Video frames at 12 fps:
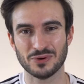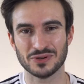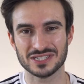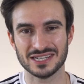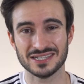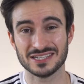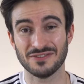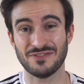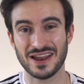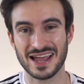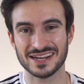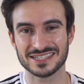bought it to
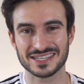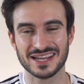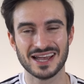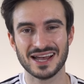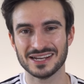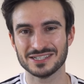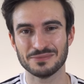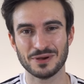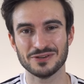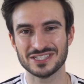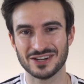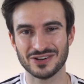flex and to
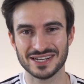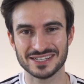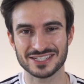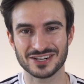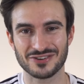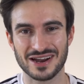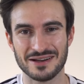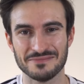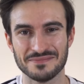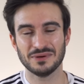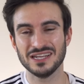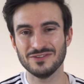post it on Instagram.
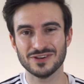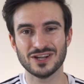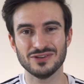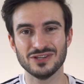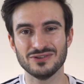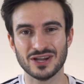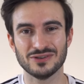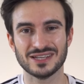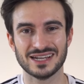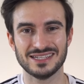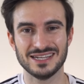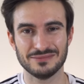But even though you know
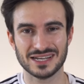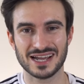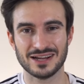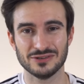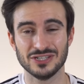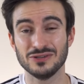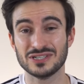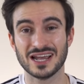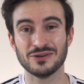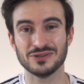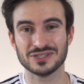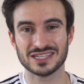that deep down, you
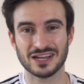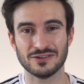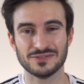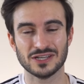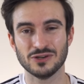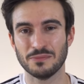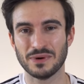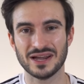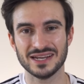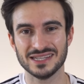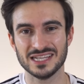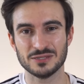tell yourself that you're
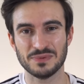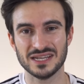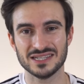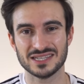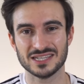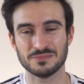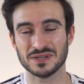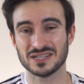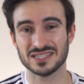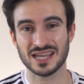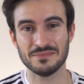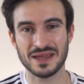buying these pieces
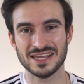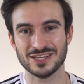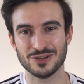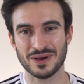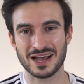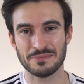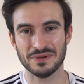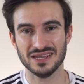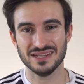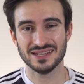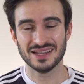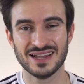because they make you
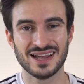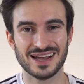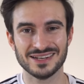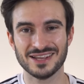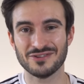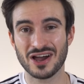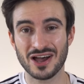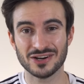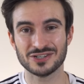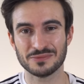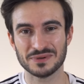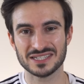happy and they're
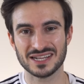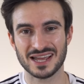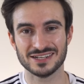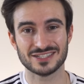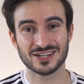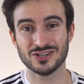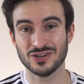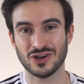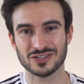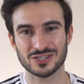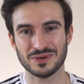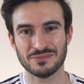100%
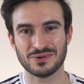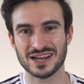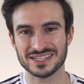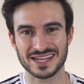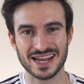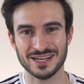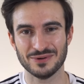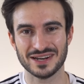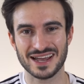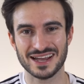not to impress anyone